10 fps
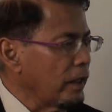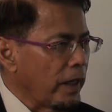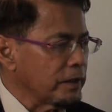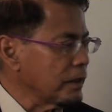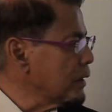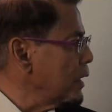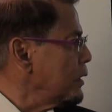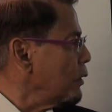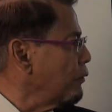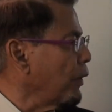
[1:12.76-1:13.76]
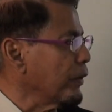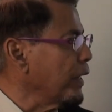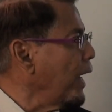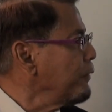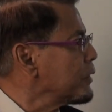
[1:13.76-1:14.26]
existence of our
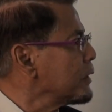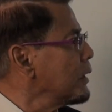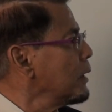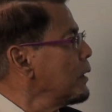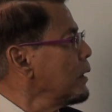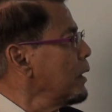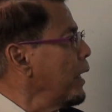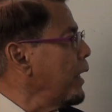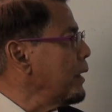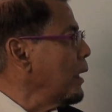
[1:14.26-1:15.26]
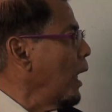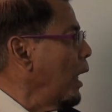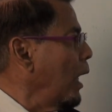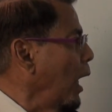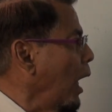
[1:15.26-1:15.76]
nafs, and
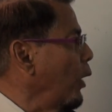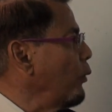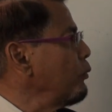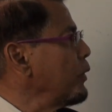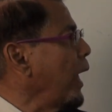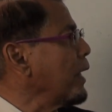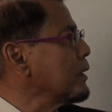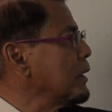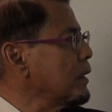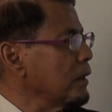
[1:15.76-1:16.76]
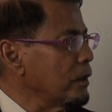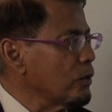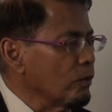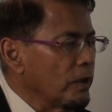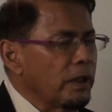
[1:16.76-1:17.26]
how we exist in
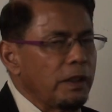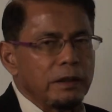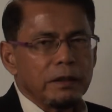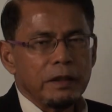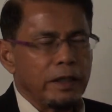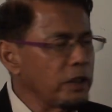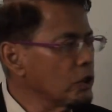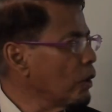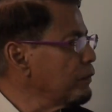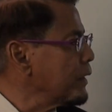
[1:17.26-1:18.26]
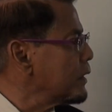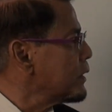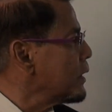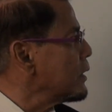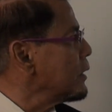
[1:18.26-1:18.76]
this world, the nature of
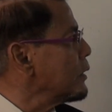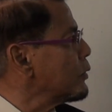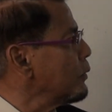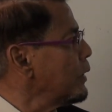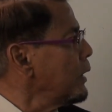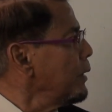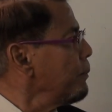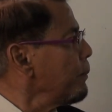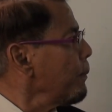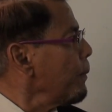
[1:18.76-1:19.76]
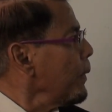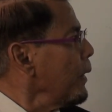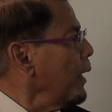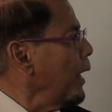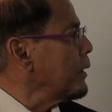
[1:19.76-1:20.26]
existence in this world.
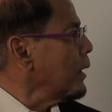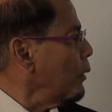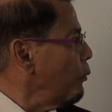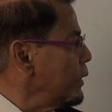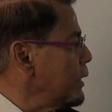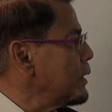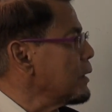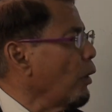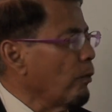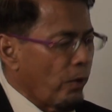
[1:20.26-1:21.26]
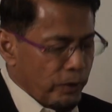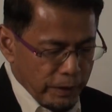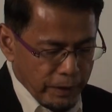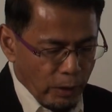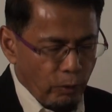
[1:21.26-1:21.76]
And this is our
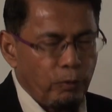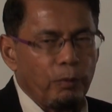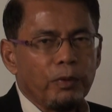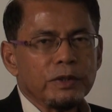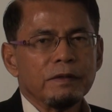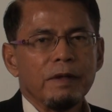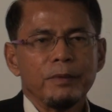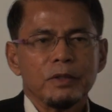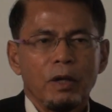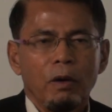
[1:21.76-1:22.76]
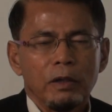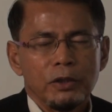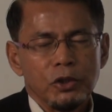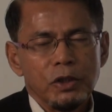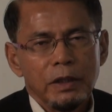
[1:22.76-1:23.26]
model in our book, Positive Islamic
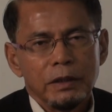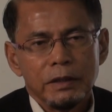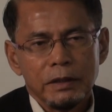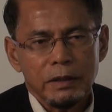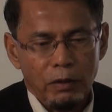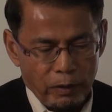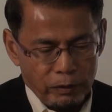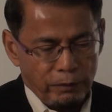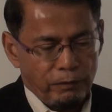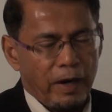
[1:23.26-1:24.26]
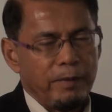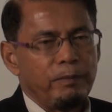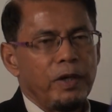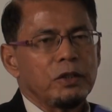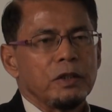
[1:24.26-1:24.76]
Psychology. This is on the
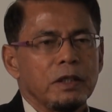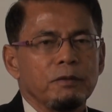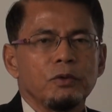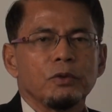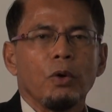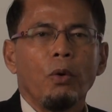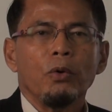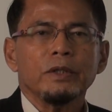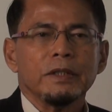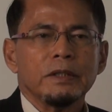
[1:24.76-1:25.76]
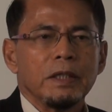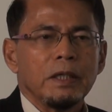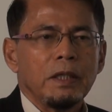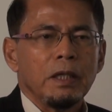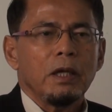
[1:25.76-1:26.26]
front page. It gives you the whole
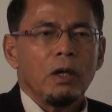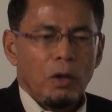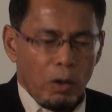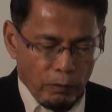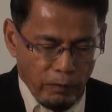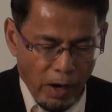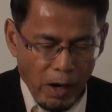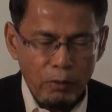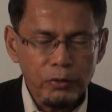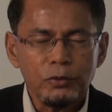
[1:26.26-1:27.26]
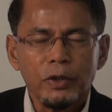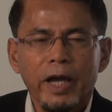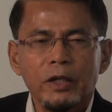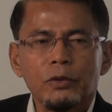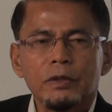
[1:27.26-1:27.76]
detail of how you
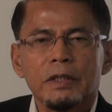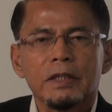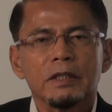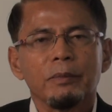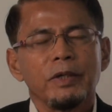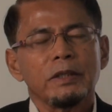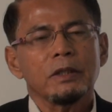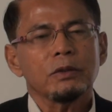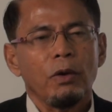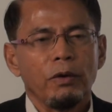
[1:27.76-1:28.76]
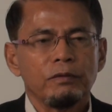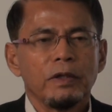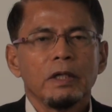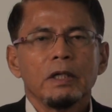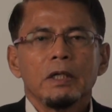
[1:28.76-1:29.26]
can use this as a basis of
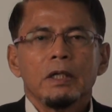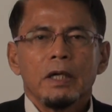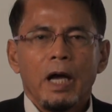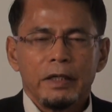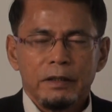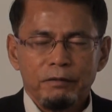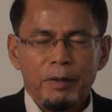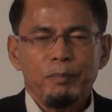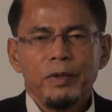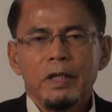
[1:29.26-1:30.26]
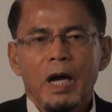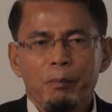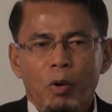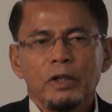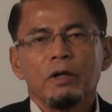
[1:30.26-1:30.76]
developing a
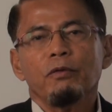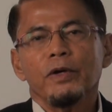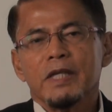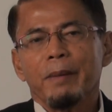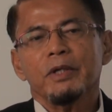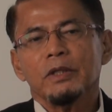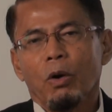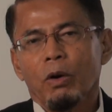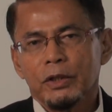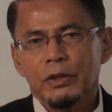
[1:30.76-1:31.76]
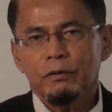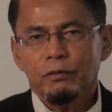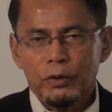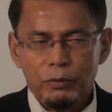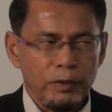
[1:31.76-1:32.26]
model for Islamic psychology
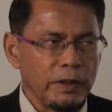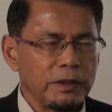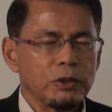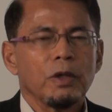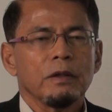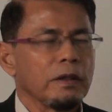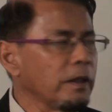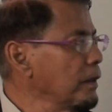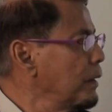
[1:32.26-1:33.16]
for the world, inshallah.